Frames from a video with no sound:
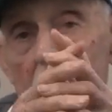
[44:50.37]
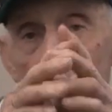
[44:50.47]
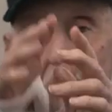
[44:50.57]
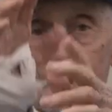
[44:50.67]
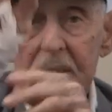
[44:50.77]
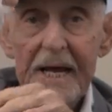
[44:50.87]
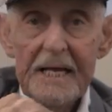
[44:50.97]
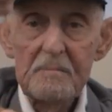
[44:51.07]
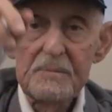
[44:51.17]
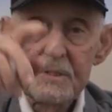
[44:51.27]
uh,
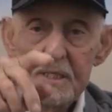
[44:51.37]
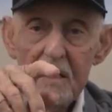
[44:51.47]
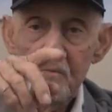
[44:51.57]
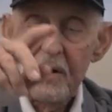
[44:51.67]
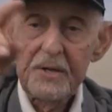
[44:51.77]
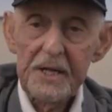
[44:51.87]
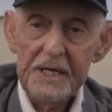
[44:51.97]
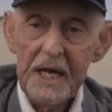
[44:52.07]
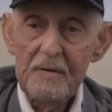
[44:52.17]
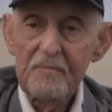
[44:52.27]
names and where they
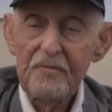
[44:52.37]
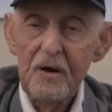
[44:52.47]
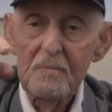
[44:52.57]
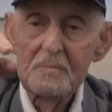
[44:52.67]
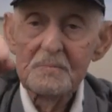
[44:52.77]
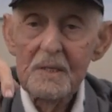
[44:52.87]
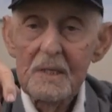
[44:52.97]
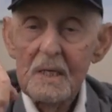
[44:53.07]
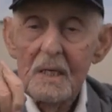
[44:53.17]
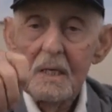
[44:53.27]
came from.
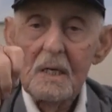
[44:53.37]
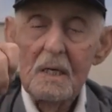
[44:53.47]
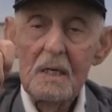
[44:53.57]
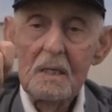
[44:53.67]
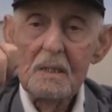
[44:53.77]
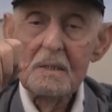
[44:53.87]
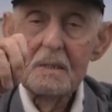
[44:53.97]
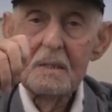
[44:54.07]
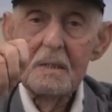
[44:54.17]
Uh,